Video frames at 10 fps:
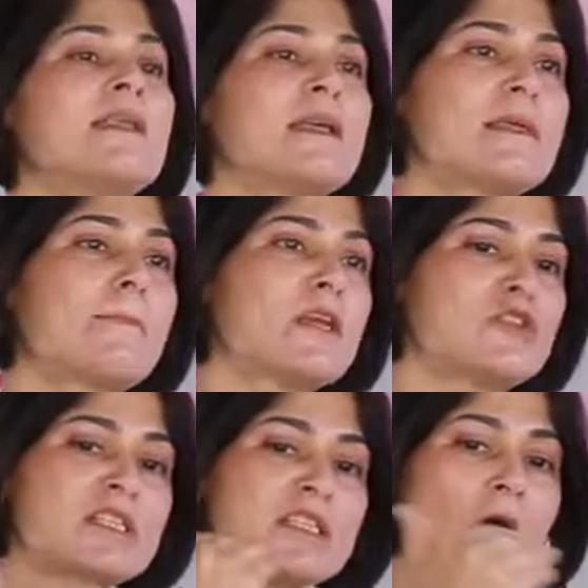that the
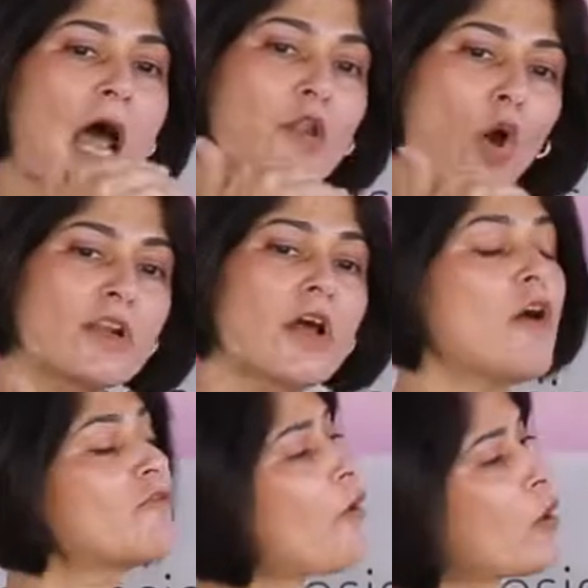patients are not
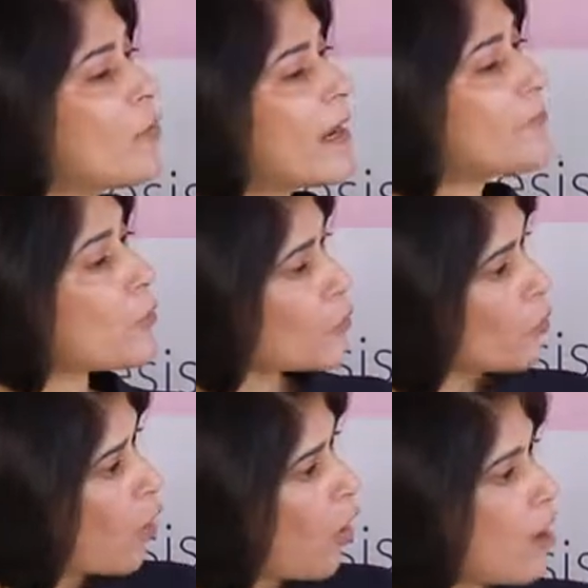following
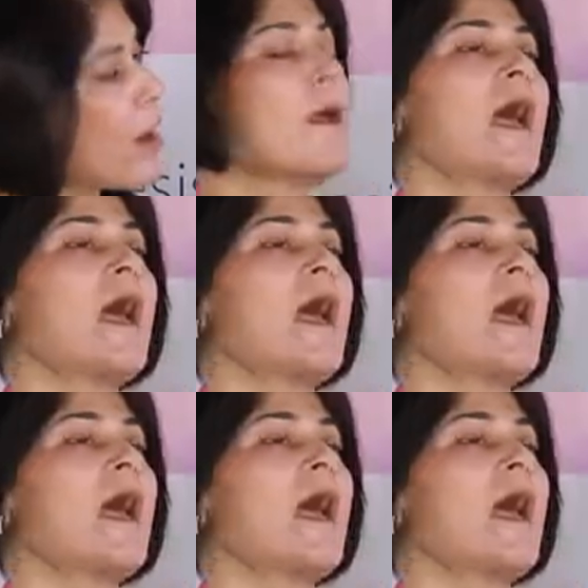protocol.